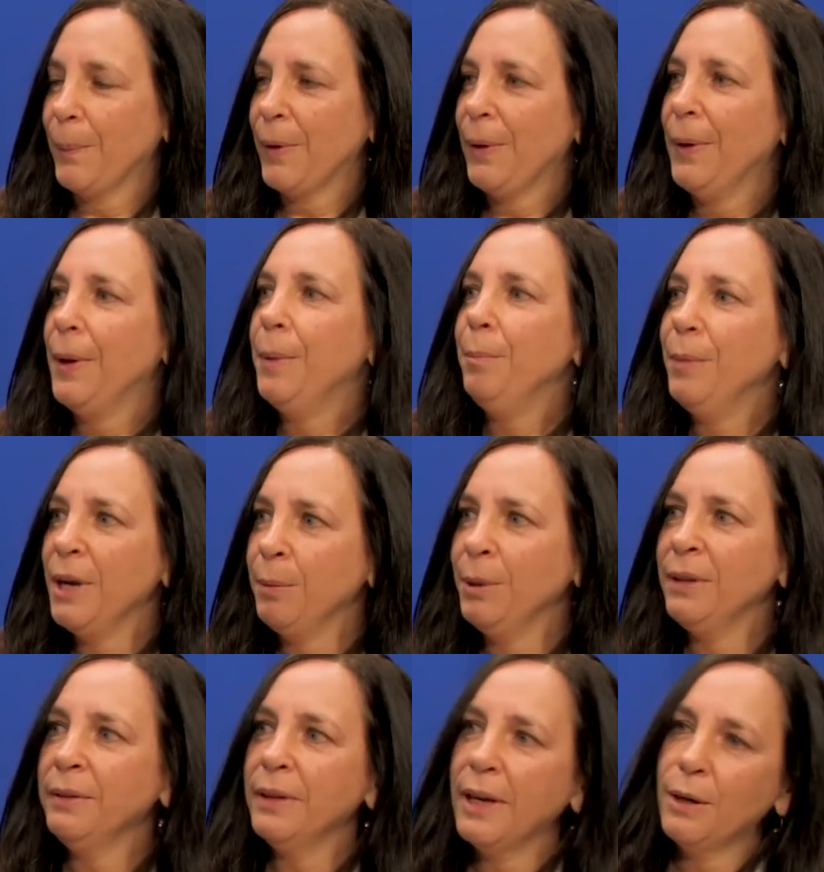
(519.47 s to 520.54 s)
Hmm.
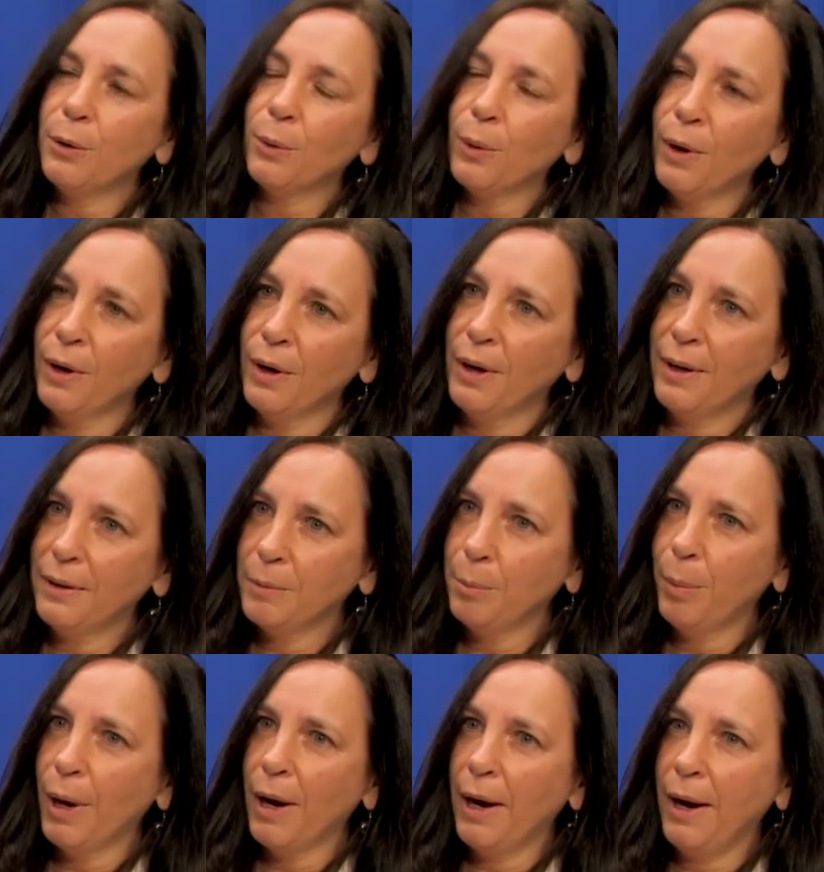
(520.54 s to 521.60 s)
maybe later on
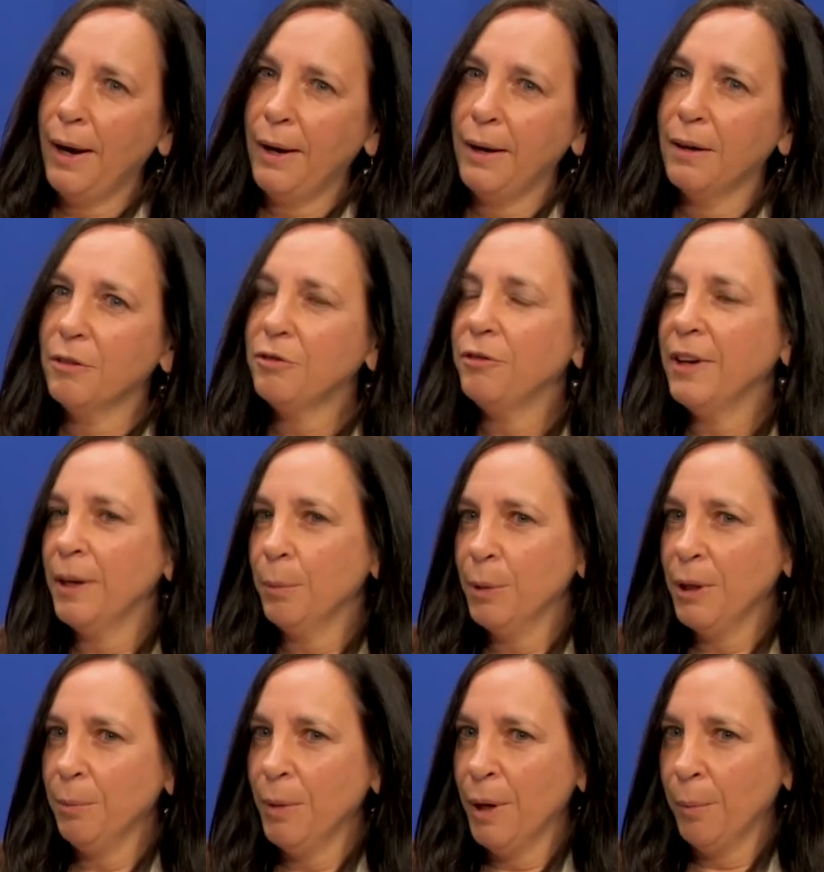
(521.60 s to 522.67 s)
by a
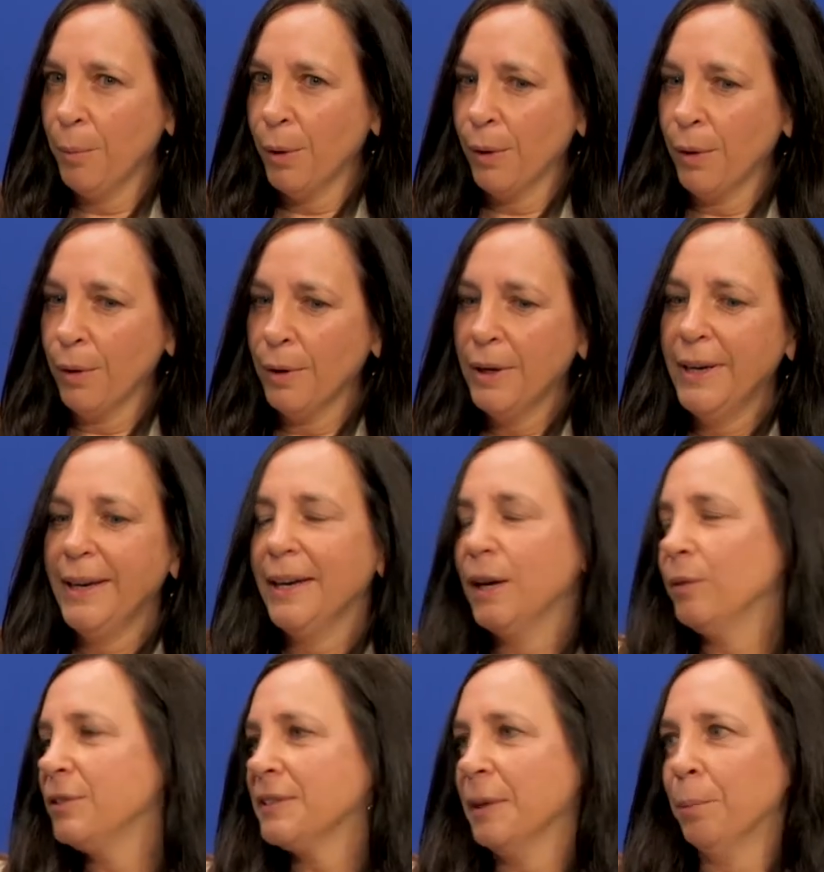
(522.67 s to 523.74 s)
family member
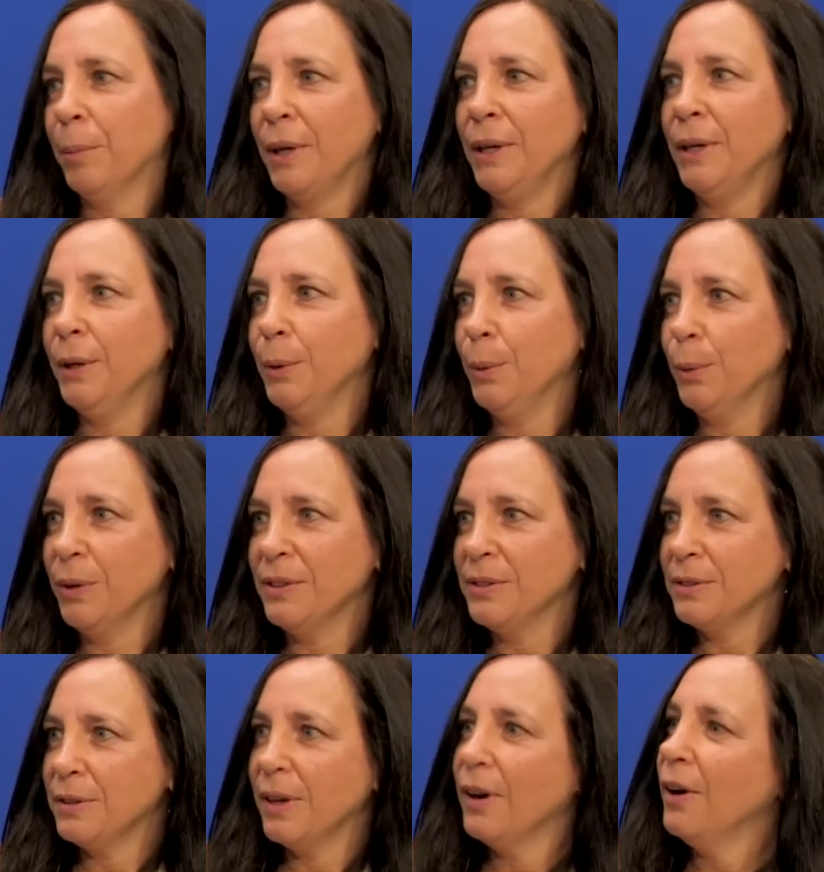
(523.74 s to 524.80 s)
of somebody who
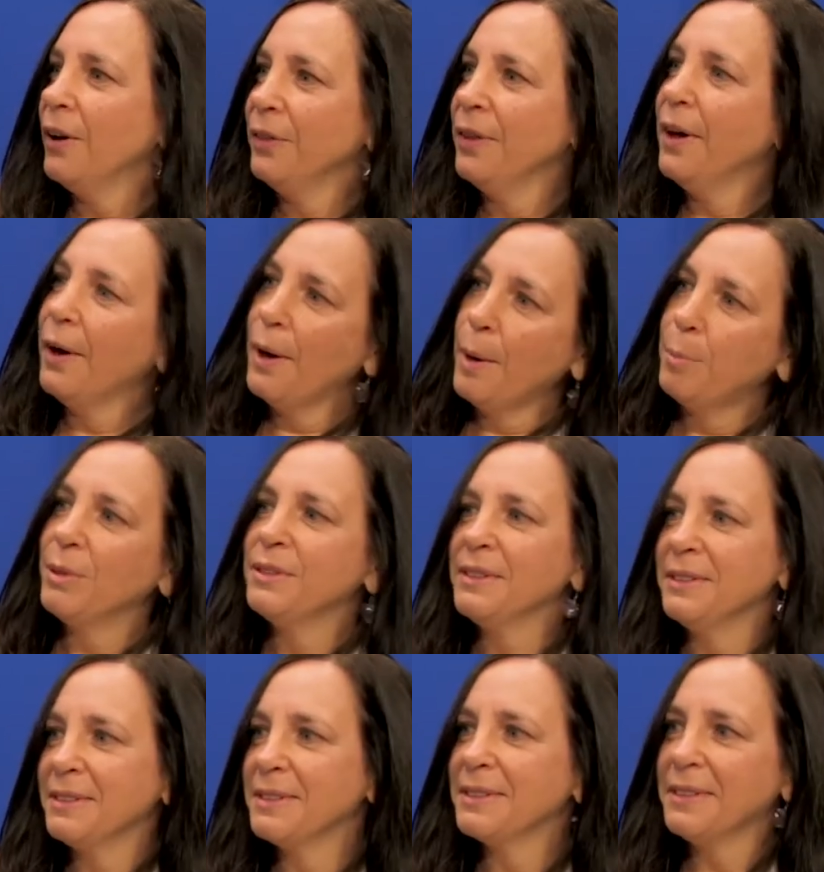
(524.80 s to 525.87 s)
was on the
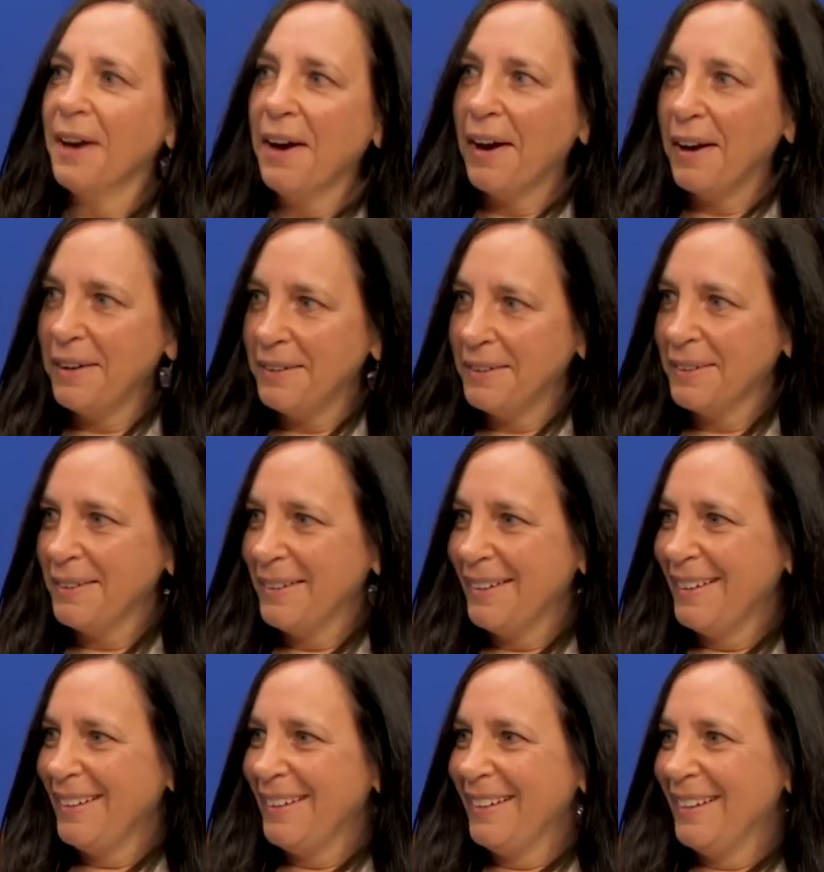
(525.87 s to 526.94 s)
opposite side
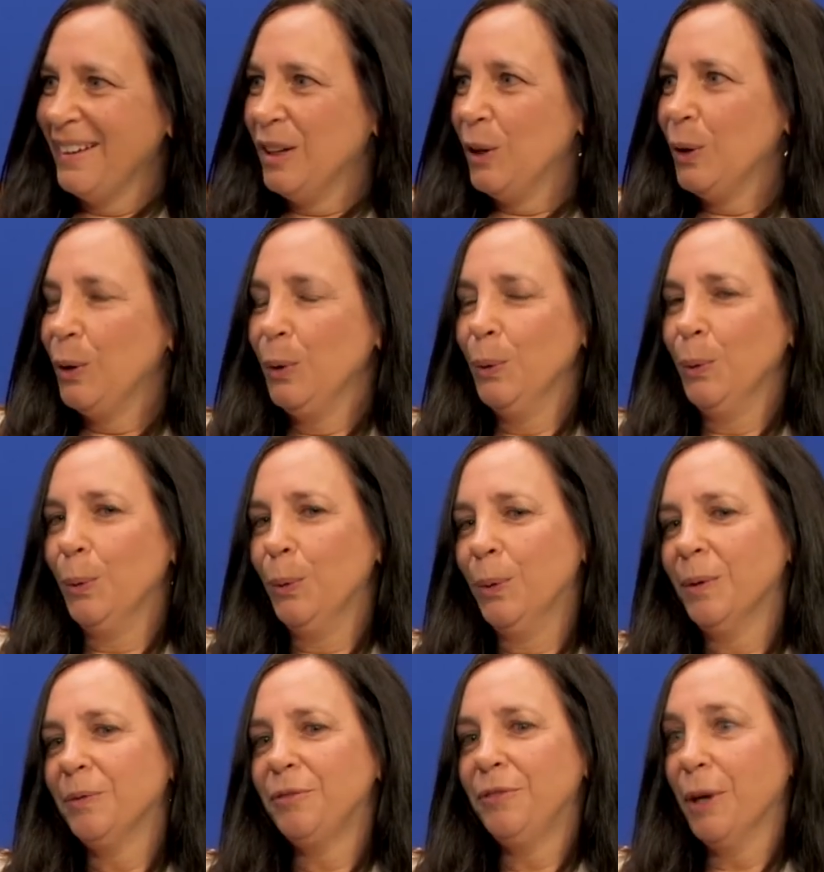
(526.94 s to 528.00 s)

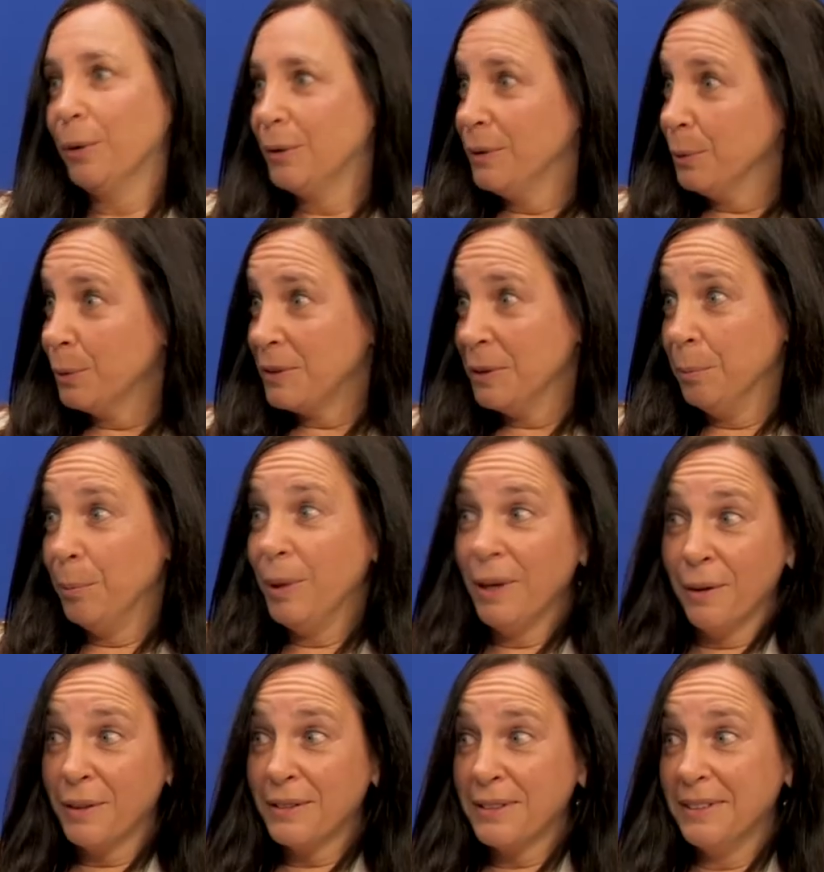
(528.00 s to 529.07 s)
who felt it was
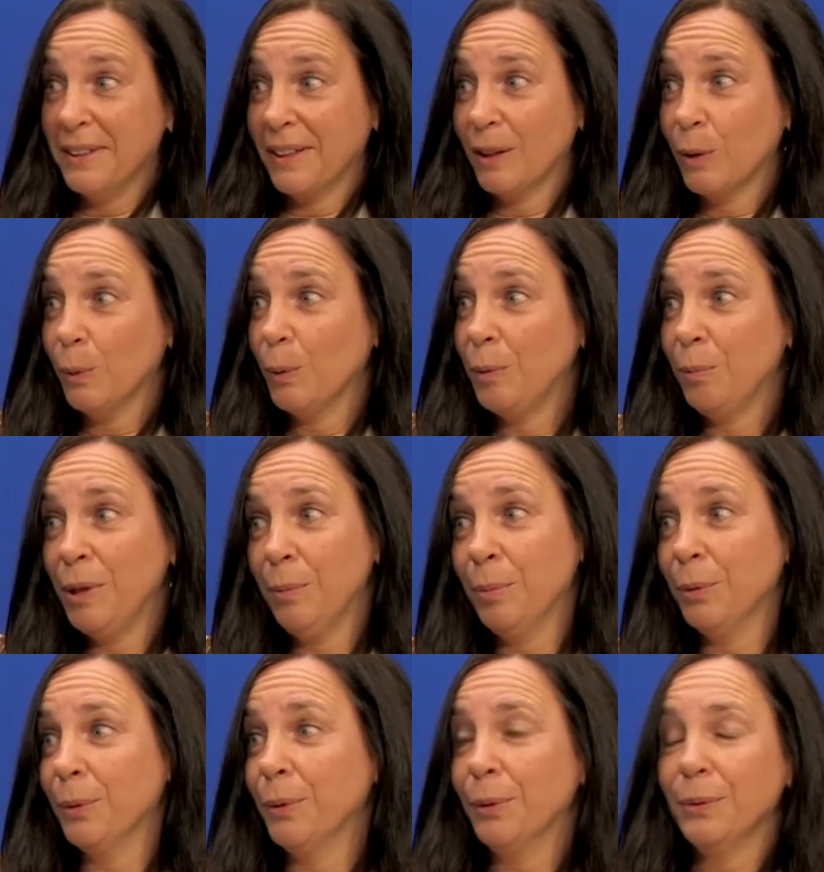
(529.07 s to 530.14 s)
embarrassing when
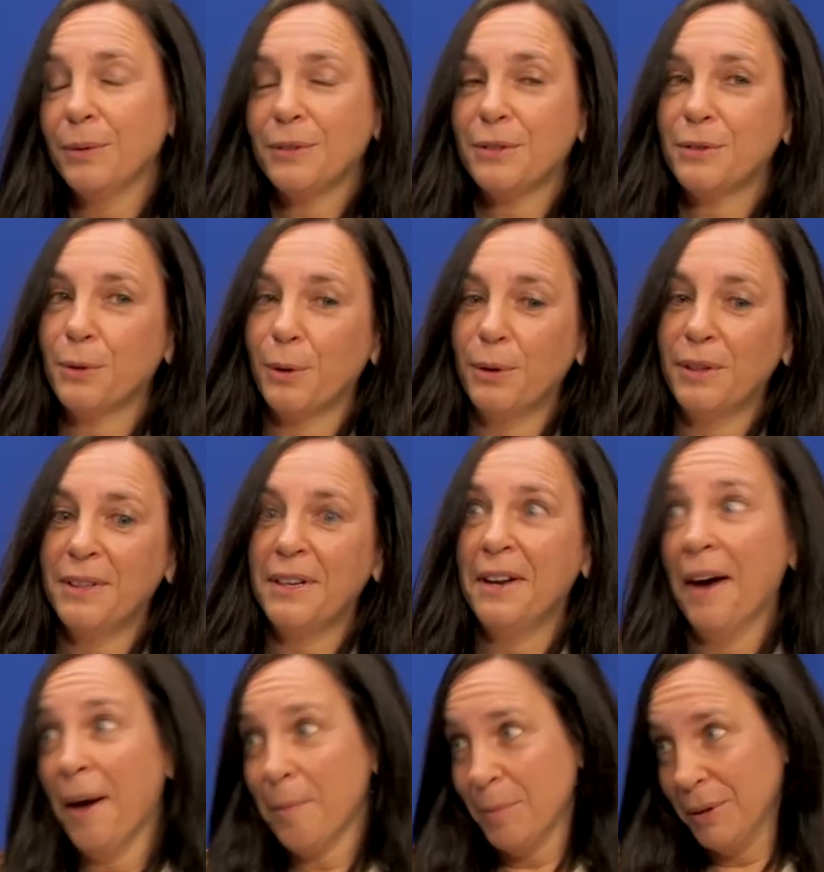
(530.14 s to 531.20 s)
people started
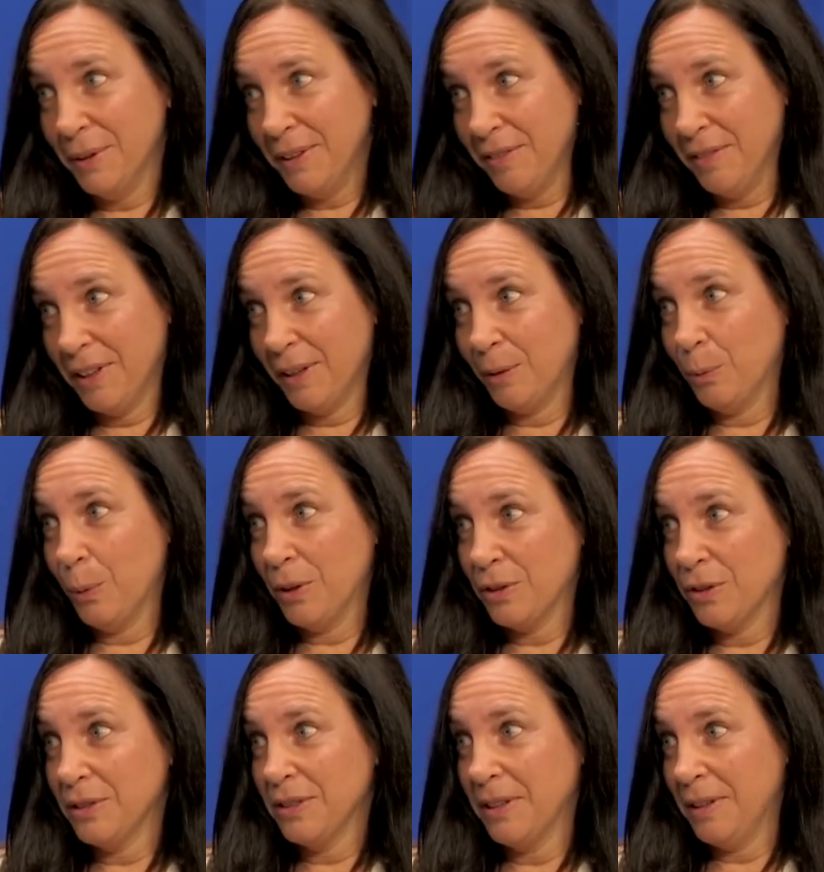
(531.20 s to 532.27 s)
not believing in
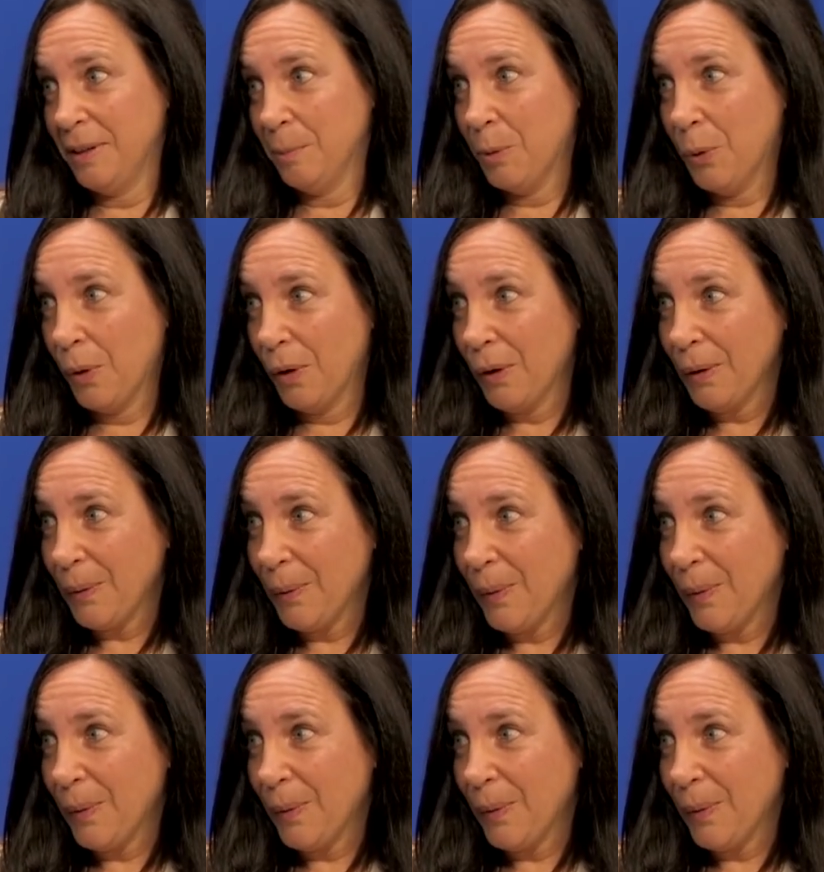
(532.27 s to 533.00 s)
witches anymore.